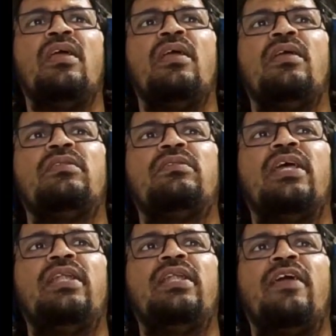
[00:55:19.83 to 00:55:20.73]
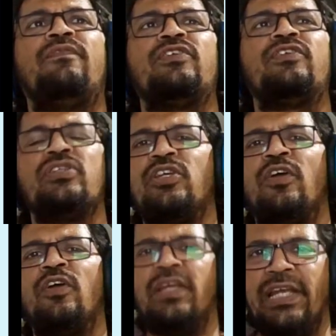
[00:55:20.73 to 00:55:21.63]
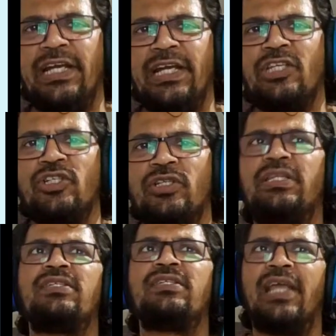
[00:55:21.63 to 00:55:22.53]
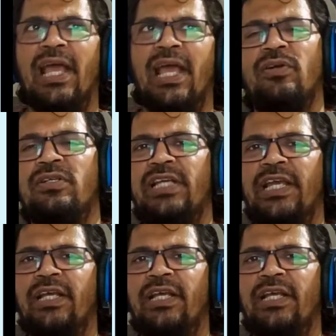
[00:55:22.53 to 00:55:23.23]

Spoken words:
Then efficiency of a heat engine, that's the Carnot cycle.